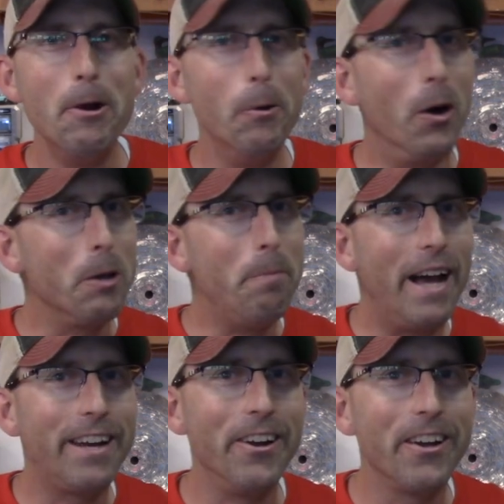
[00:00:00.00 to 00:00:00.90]
Welcome
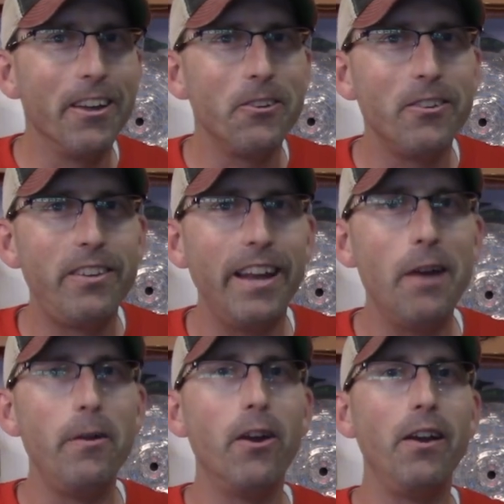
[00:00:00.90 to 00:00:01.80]
back, Air Gunners, and today
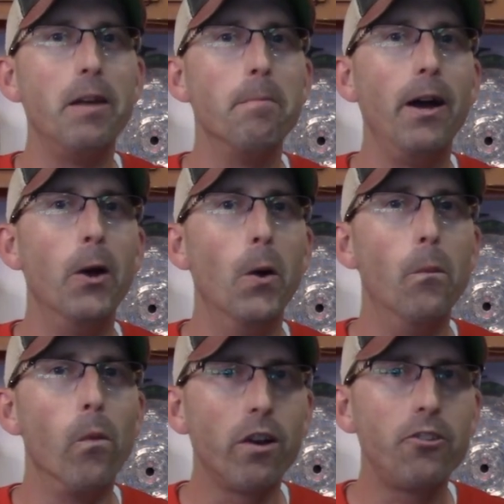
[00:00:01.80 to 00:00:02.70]
we are in my
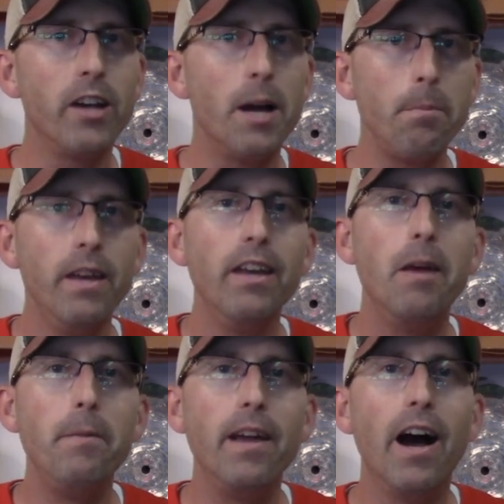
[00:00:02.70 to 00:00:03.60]
home workshop,
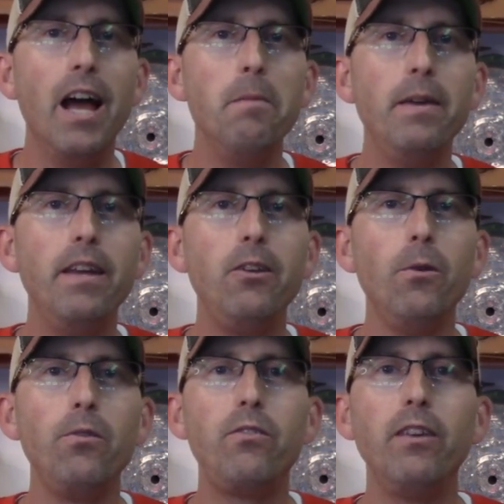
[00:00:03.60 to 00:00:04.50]
and behind me
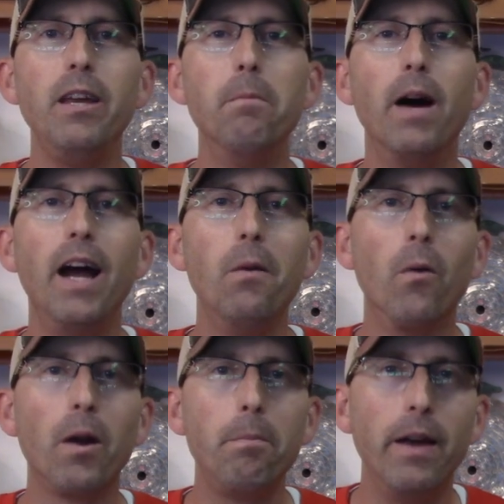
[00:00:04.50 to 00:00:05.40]
you see my
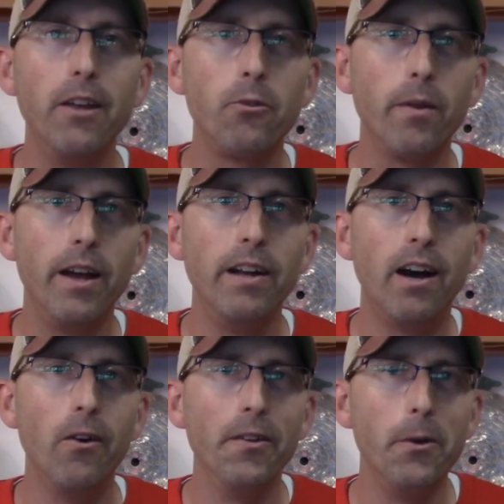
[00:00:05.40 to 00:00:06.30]
workbench, where I
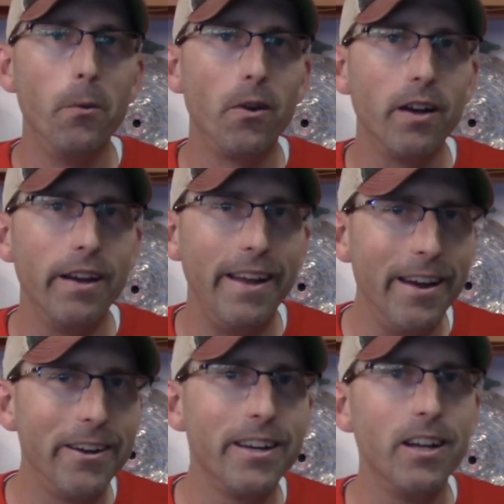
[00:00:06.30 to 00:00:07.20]
not only work on
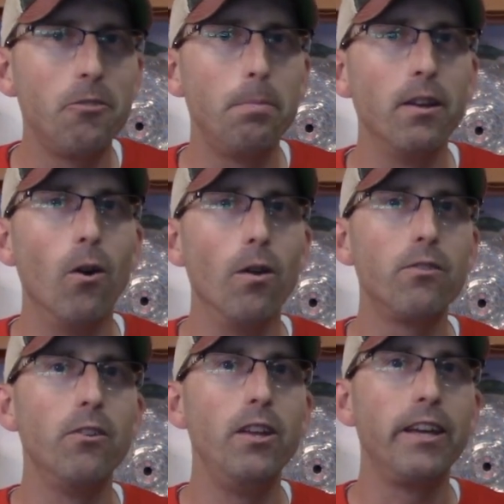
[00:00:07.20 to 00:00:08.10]
air guns, but
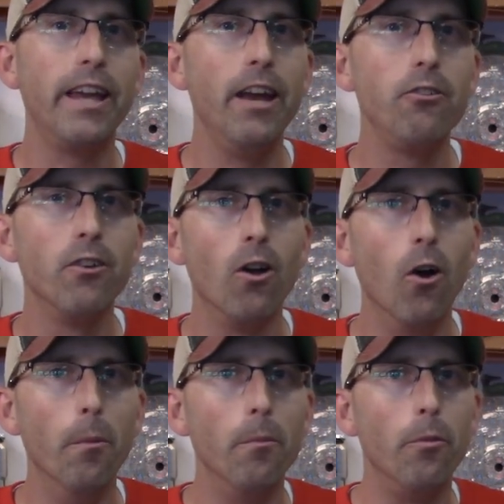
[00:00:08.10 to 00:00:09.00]
also the occasional
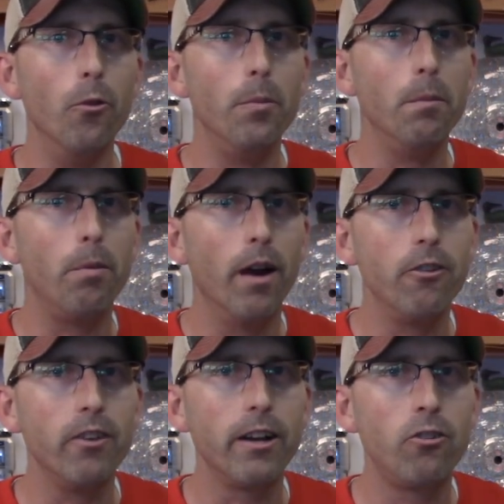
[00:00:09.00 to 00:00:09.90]
home improvement
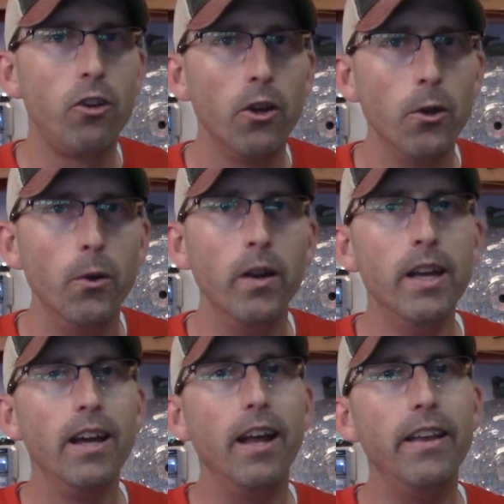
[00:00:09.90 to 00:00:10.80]
project too.
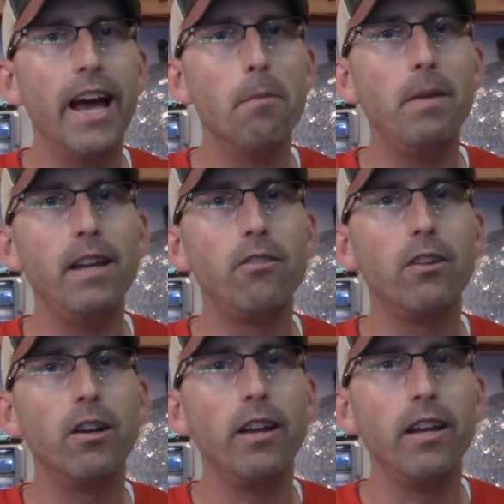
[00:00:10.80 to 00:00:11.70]
And that means
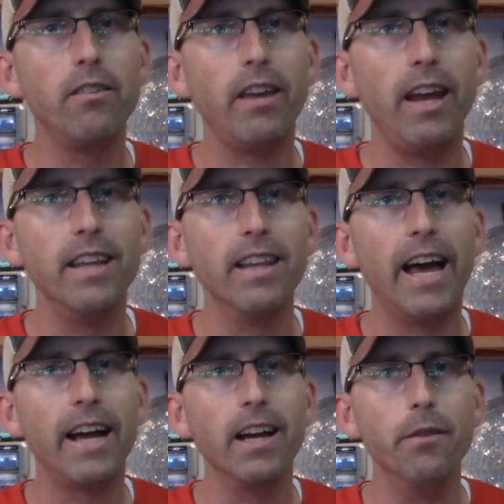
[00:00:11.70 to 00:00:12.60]
there is a
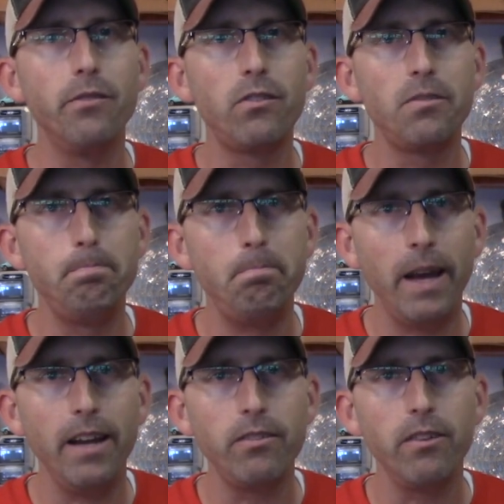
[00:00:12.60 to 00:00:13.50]
lack of
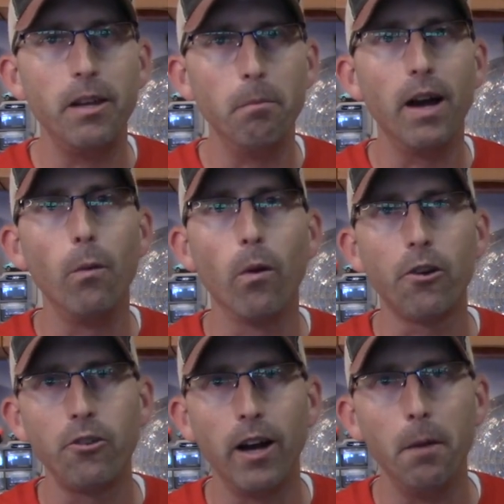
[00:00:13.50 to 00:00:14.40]
space in my
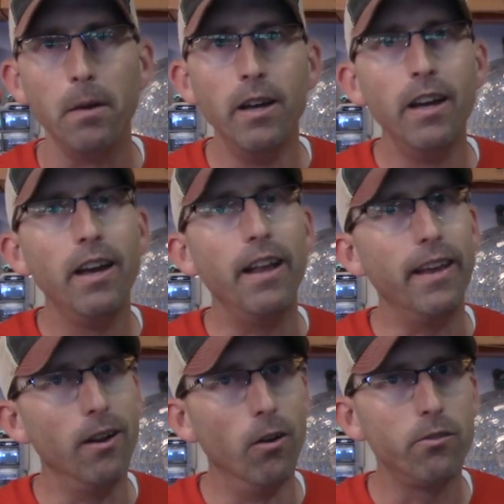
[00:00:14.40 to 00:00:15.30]
workshop. And
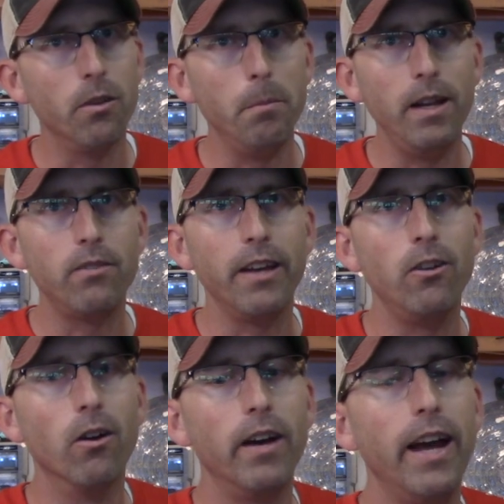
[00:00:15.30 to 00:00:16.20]
that also means I
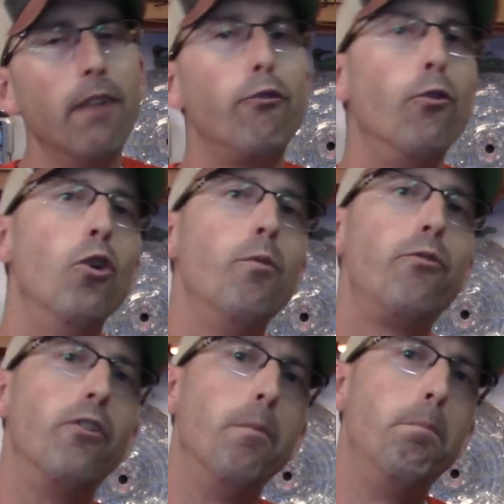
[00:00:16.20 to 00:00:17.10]
don't have room
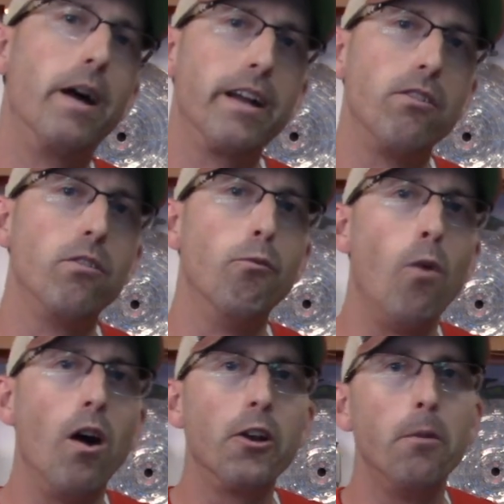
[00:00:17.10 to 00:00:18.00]
for buckets of
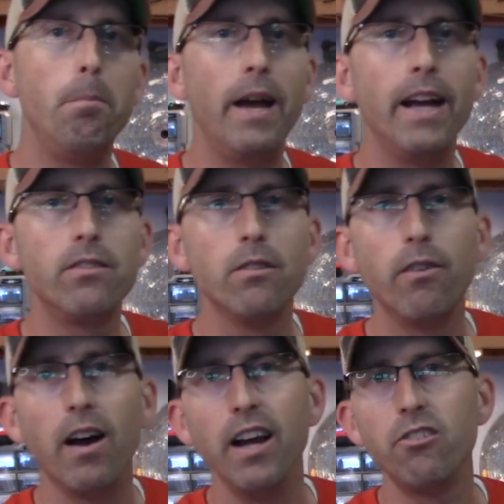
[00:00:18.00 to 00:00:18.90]
water, bags of
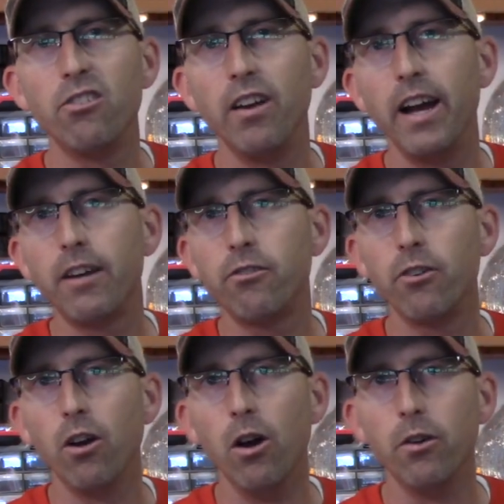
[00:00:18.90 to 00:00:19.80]
ice, or
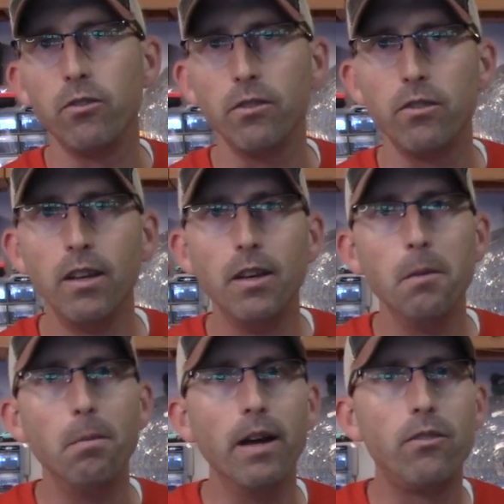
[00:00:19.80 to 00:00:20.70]
extra hoses
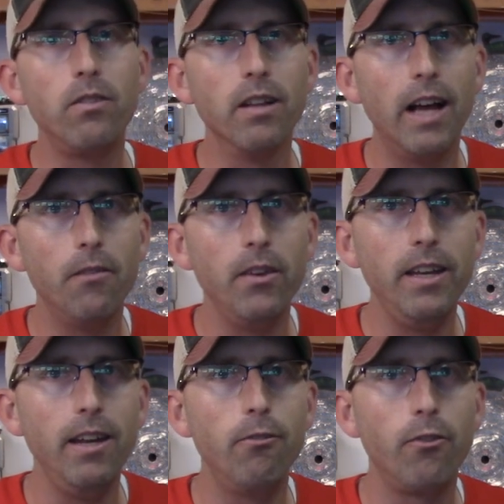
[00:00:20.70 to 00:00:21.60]
but I still have a
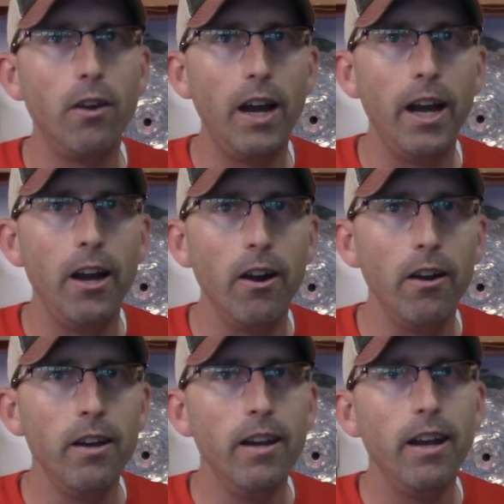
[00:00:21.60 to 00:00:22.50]
need for
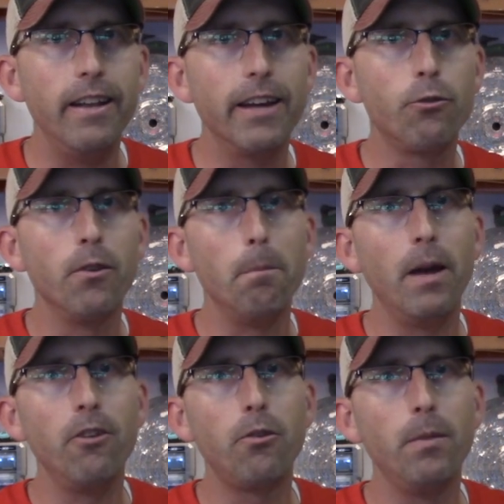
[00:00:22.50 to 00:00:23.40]
air. And that's where the
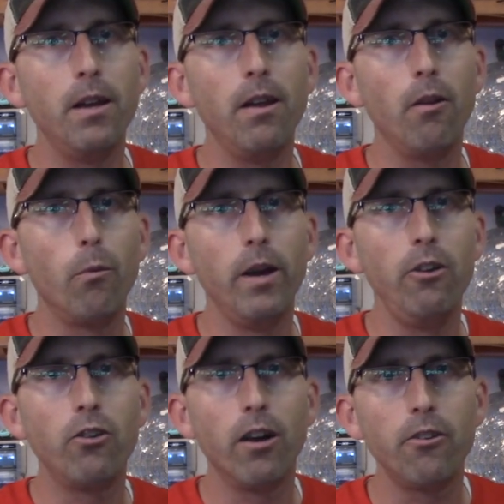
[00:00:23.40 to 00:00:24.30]
Benjamin
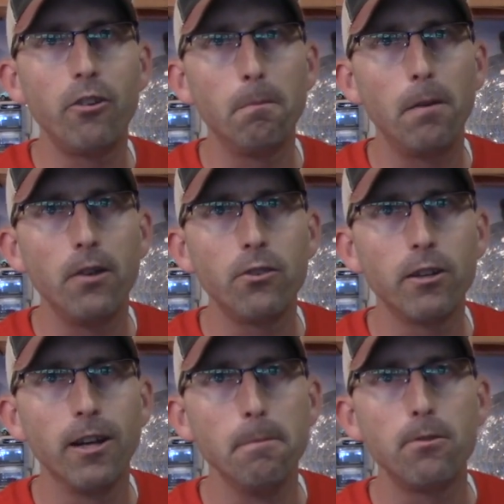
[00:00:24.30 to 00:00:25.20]
recharge compressor
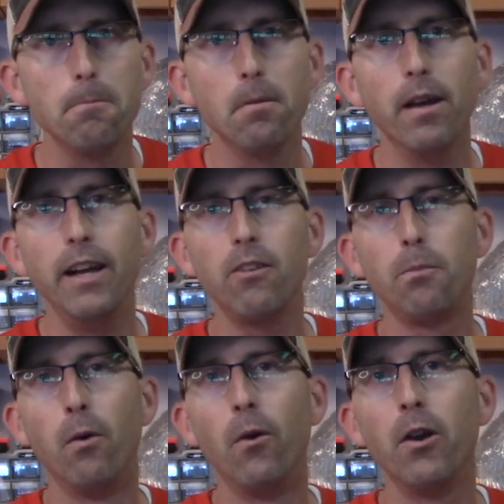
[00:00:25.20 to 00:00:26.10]
comes to play. It's
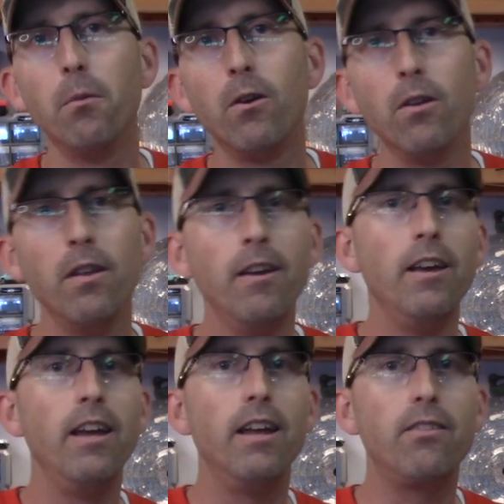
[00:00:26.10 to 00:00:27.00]
portable,
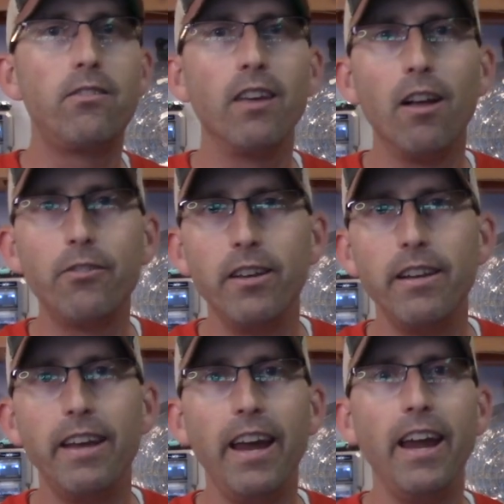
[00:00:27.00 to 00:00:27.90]
it's
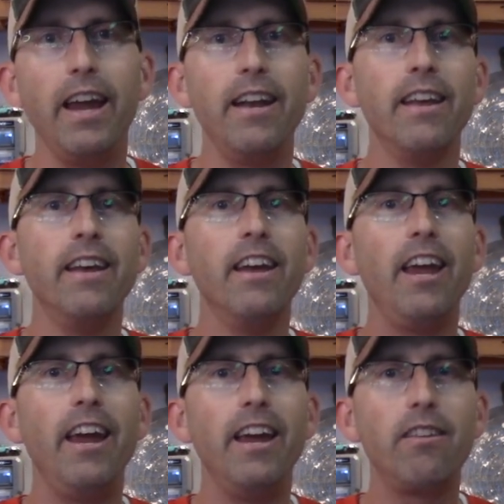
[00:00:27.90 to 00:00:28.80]
self-contained,
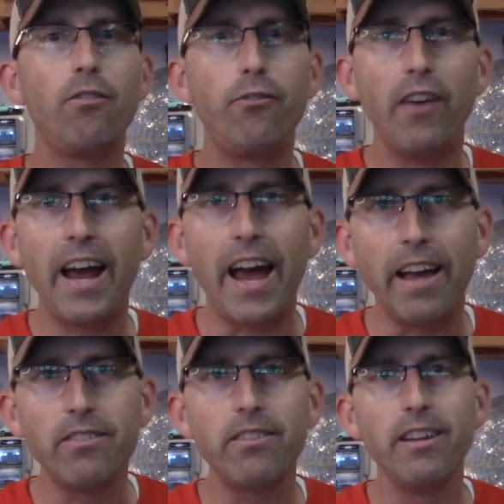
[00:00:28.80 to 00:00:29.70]
it's
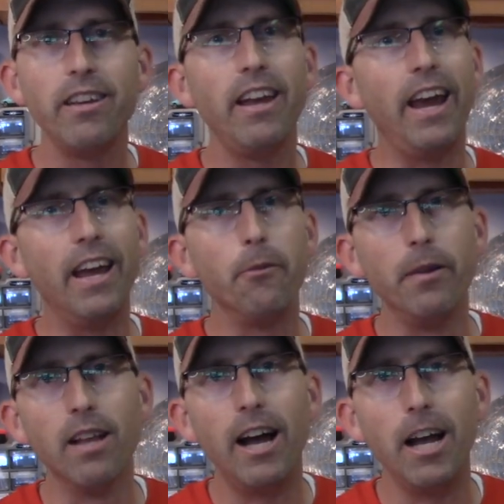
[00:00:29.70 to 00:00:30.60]
fast, and
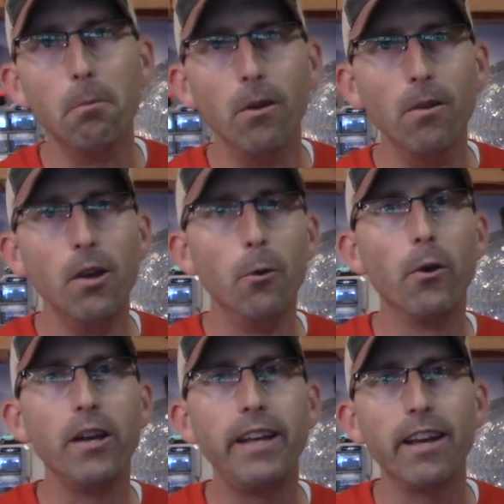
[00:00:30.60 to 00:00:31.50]
reliable. We're
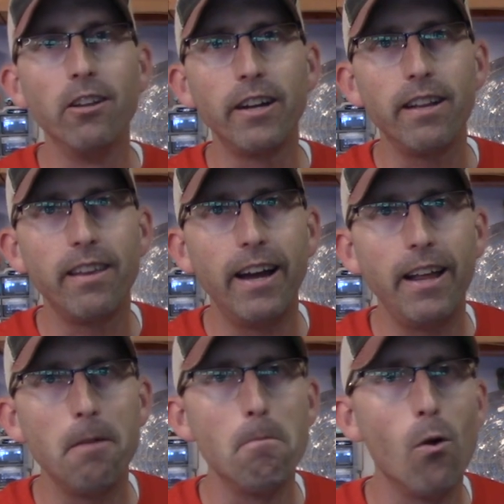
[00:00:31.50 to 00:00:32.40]
going to take a look at that
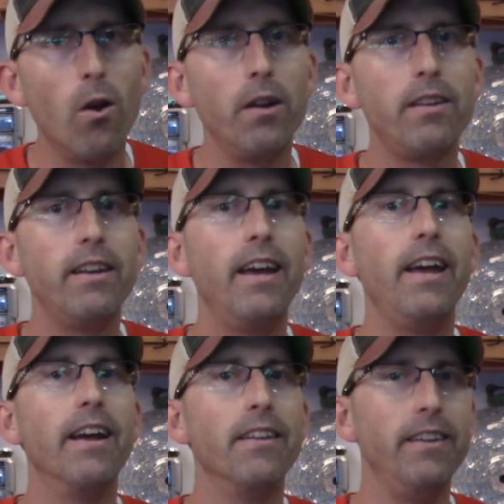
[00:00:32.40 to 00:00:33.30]
and more
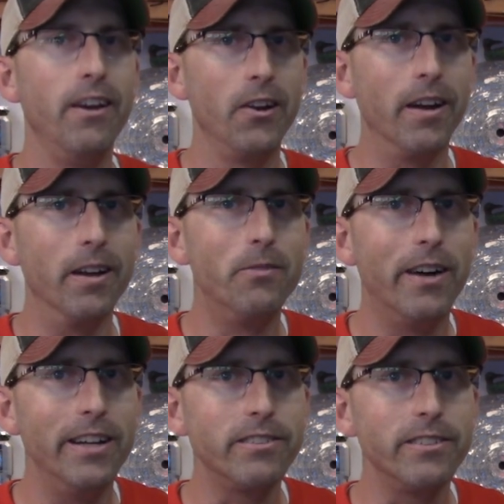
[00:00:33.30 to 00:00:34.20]
today on the Airgun
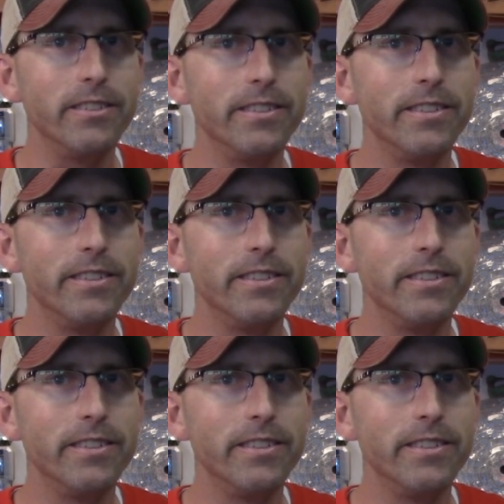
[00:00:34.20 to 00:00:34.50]
Advisor.